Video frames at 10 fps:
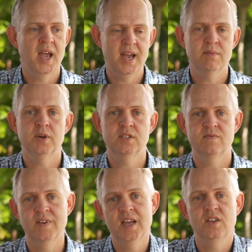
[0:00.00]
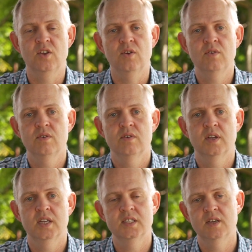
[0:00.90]
How much value
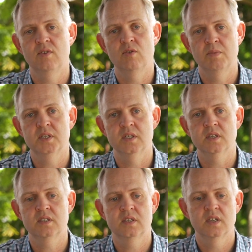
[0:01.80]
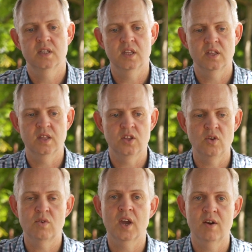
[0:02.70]
is there in your business that
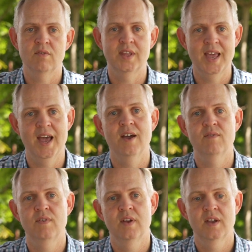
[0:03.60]
you currently have